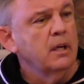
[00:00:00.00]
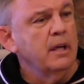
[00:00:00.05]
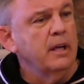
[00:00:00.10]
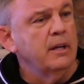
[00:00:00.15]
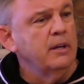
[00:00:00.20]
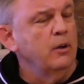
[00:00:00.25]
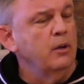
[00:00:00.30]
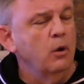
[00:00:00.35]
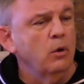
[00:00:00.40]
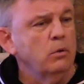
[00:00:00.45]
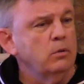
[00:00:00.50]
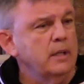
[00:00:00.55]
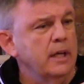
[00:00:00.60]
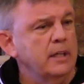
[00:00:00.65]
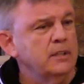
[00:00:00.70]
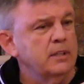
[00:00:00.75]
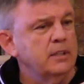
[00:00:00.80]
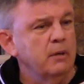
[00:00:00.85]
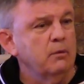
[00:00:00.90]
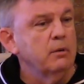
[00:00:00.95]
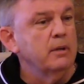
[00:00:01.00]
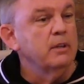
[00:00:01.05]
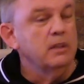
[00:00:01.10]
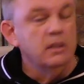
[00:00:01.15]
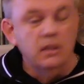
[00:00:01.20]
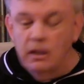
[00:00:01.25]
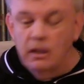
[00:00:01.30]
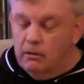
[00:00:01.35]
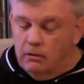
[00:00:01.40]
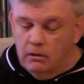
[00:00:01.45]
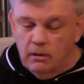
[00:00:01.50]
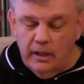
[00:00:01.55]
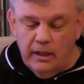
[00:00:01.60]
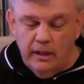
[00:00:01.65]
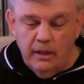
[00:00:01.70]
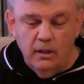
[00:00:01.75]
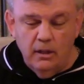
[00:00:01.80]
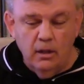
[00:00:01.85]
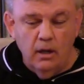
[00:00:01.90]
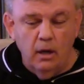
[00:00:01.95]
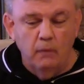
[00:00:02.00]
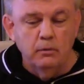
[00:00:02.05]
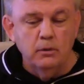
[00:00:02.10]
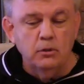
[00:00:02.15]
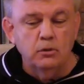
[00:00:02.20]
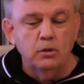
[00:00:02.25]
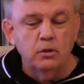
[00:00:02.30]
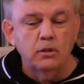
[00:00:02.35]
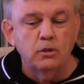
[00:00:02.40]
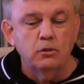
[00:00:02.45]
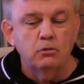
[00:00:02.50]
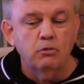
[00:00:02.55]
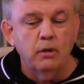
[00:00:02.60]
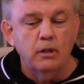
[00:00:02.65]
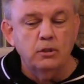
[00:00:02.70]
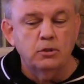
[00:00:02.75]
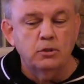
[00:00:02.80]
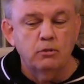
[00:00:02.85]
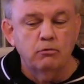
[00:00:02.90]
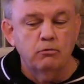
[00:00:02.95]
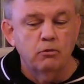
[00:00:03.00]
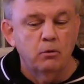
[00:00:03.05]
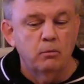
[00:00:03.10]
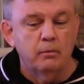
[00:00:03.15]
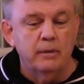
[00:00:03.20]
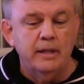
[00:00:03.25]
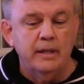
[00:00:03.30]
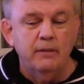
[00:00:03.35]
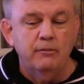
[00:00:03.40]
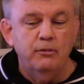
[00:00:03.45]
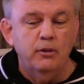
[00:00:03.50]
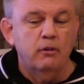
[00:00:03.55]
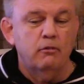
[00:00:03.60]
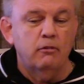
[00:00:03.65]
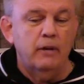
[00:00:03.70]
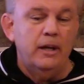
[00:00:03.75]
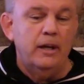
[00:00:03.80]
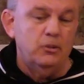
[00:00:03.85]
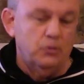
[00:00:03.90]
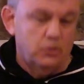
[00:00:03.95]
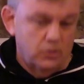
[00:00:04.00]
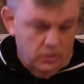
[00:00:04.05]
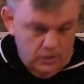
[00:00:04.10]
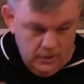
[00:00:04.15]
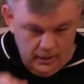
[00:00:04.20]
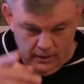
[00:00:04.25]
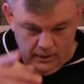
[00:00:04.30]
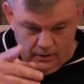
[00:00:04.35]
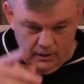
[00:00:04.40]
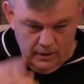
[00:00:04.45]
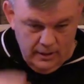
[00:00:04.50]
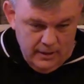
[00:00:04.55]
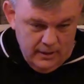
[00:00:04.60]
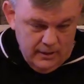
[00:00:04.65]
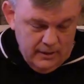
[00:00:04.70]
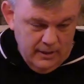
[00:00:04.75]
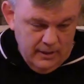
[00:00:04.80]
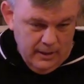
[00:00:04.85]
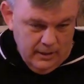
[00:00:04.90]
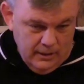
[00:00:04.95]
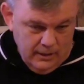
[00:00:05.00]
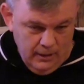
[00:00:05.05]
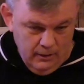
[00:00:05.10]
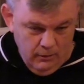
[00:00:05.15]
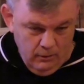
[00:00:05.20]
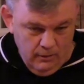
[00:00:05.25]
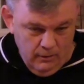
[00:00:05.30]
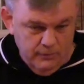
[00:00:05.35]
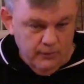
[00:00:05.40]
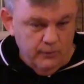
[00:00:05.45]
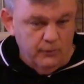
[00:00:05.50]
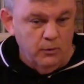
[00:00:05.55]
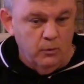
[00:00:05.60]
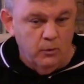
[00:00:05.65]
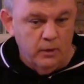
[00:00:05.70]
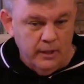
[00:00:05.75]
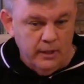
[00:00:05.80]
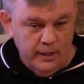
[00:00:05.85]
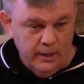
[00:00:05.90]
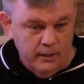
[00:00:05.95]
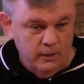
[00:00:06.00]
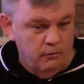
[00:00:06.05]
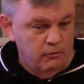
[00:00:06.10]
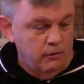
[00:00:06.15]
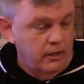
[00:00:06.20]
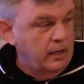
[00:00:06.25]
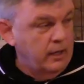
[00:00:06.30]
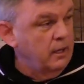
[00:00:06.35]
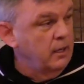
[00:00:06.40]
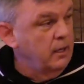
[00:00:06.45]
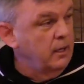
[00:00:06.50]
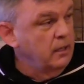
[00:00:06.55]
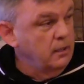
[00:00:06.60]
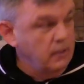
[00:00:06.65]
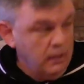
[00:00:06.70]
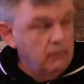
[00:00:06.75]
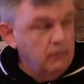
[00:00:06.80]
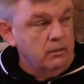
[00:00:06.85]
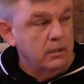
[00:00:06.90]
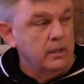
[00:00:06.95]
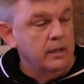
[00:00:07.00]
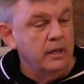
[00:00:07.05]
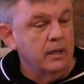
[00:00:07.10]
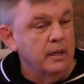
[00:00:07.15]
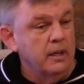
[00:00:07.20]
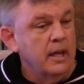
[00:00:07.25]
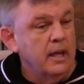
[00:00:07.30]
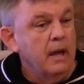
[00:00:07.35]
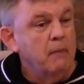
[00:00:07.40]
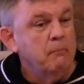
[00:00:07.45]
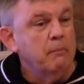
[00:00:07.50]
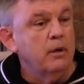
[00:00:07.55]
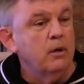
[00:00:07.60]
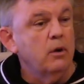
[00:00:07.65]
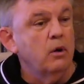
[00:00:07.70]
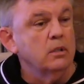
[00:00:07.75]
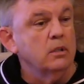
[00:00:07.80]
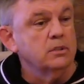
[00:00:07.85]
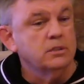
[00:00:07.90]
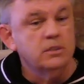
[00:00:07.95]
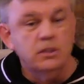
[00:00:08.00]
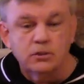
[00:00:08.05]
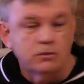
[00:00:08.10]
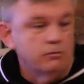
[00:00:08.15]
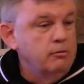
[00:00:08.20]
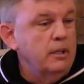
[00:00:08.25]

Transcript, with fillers: in the old days, they would literally come into the dressing room and give you a raise and say, go ahead, get that off if you want to get in the ring. Literally. Because there's a